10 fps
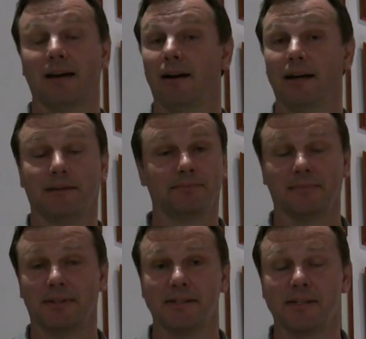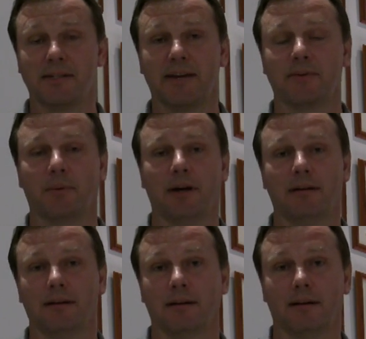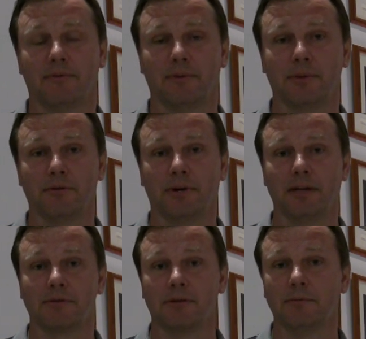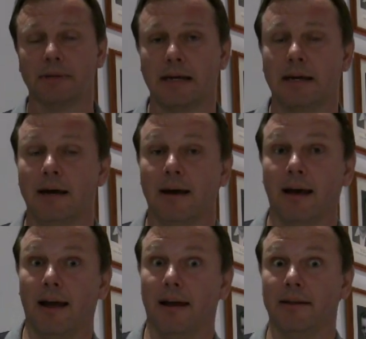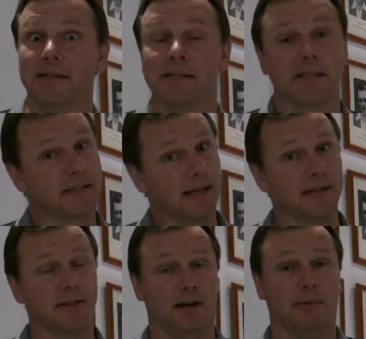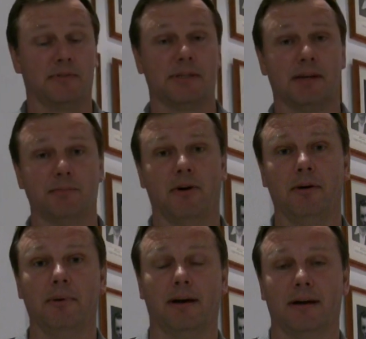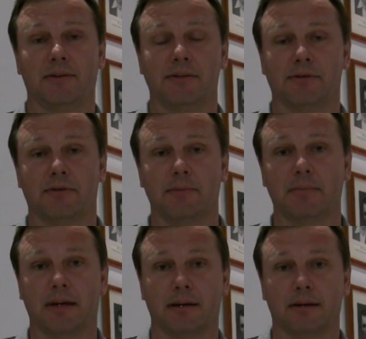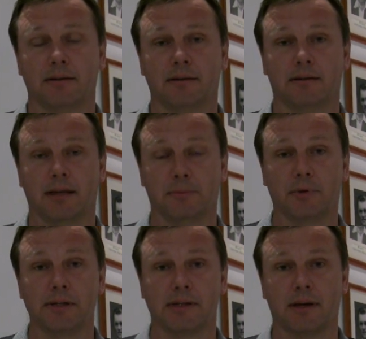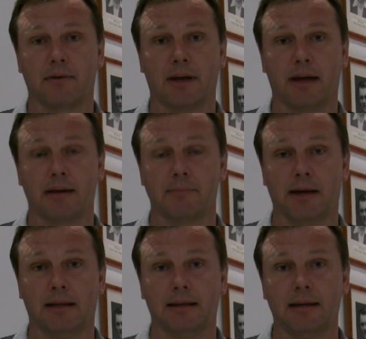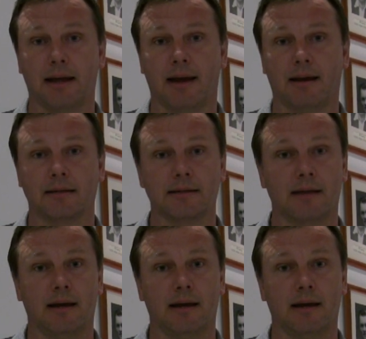Hi, this is David Wade and I'm from the Door Handles Group. And this is the second time I've seen Bob. I saw him a couple of weeks ago in Bali and